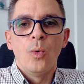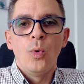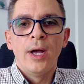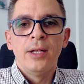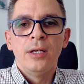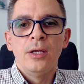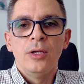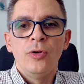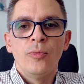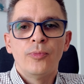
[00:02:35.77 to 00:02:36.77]
when
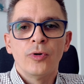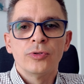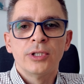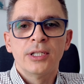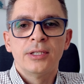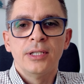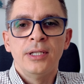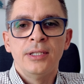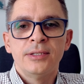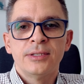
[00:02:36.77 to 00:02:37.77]
your project
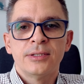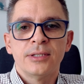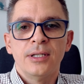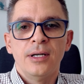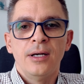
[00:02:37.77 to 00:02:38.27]
is